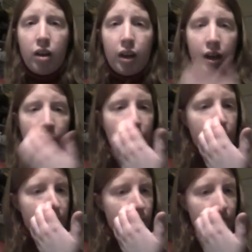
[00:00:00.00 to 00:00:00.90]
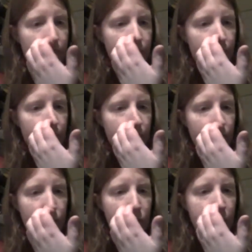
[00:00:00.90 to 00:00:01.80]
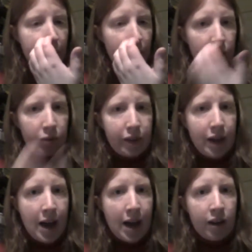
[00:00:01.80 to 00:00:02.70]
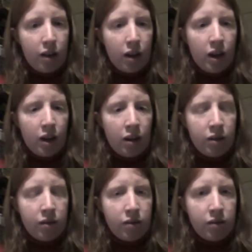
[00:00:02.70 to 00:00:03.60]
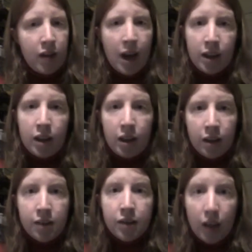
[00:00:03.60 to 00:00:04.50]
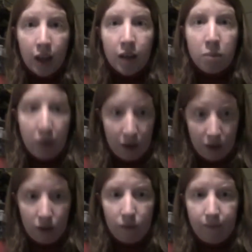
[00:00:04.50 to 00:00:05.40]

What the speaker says: And moving on with that, dad is getting better.